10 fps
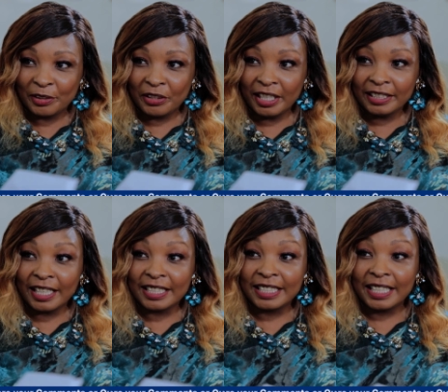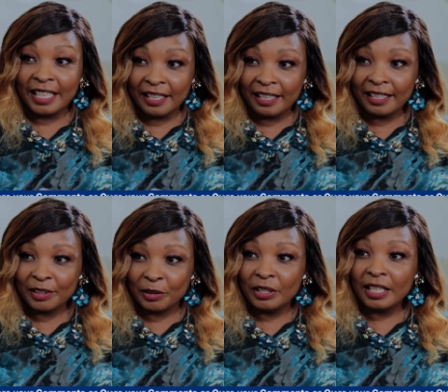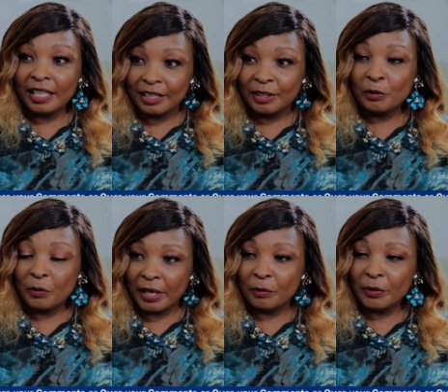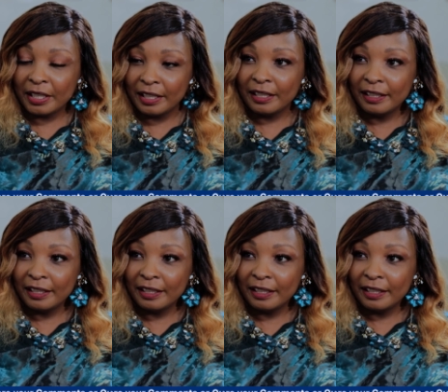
So that steak should last you 1 week.